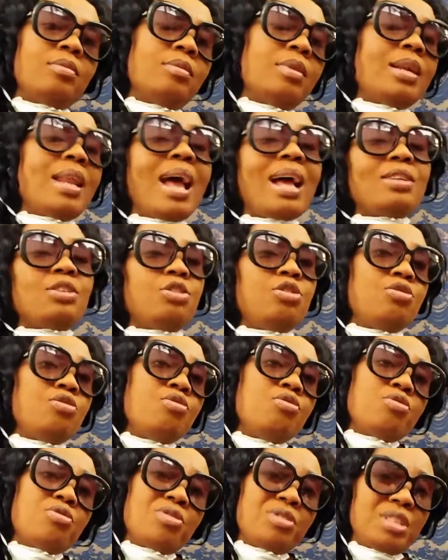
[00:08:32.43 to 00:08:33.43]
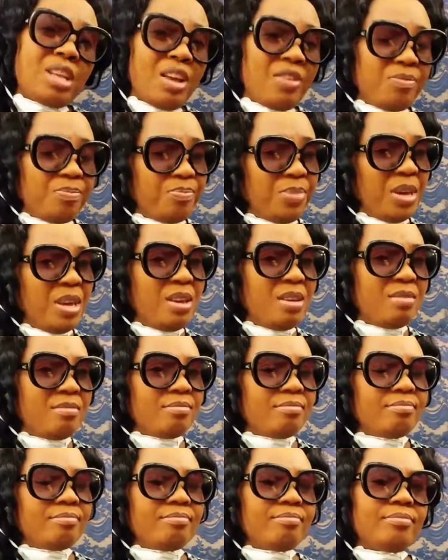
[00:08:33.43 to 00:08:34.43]
Whether that you look yourself pin,
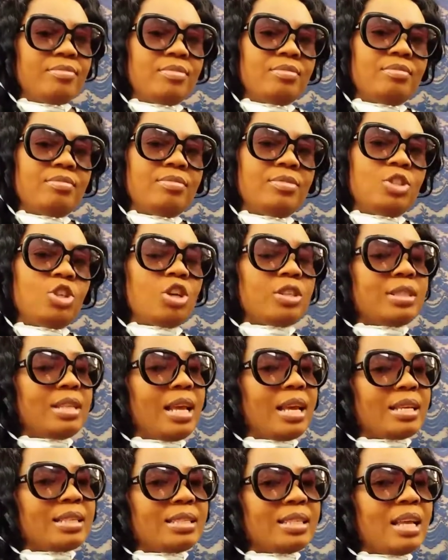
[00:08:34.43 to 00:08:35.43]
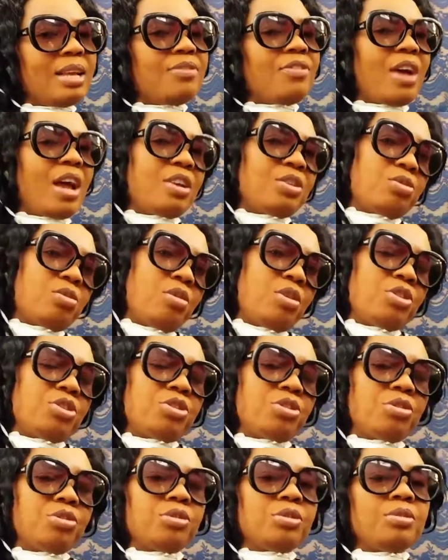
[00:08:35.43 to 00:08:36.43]
just like
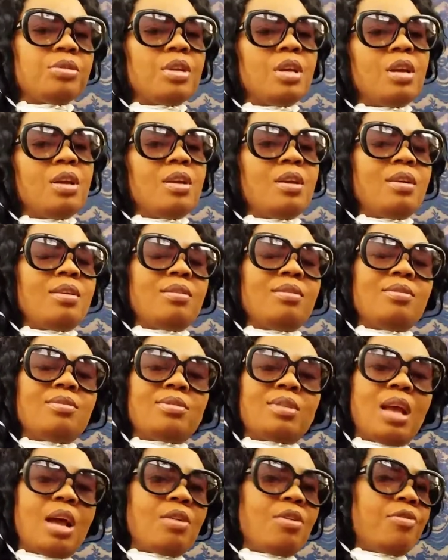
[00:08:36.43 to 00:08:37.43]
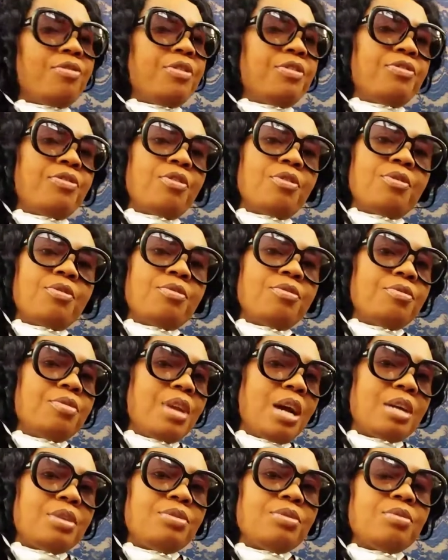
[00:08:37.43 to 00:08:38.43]
self-isolation. You say, I don't feel for
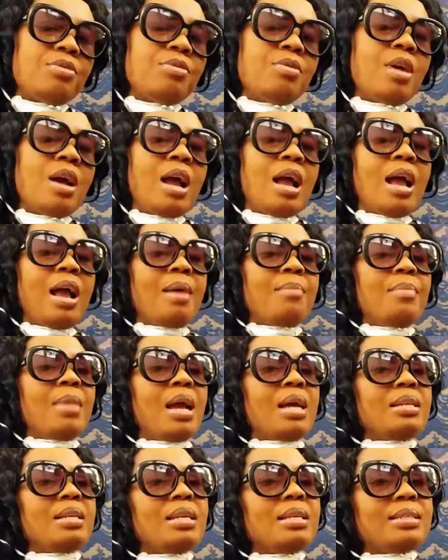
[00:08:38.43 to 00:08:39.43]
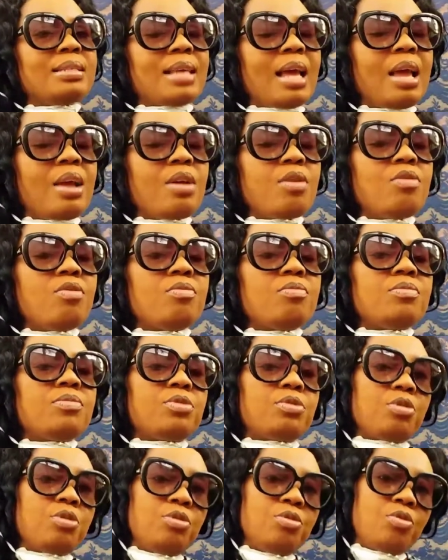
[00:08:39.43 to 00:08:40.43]
gonna do me a day inside room.
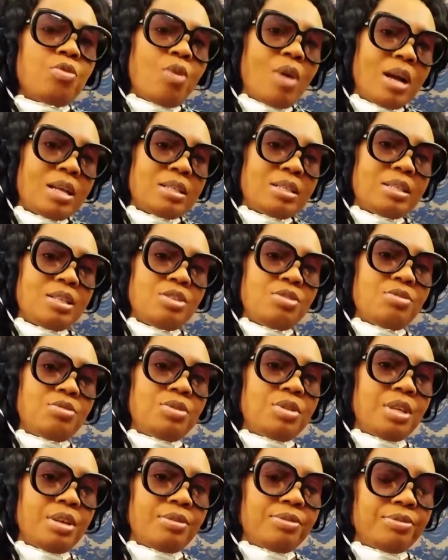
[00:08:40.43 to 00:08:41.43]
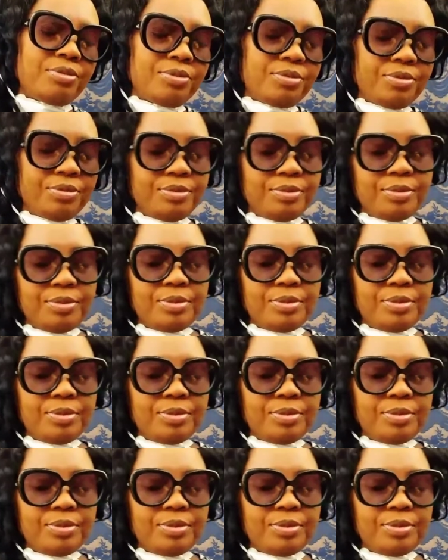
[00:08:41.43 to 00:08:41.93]
So you quarantine yourself.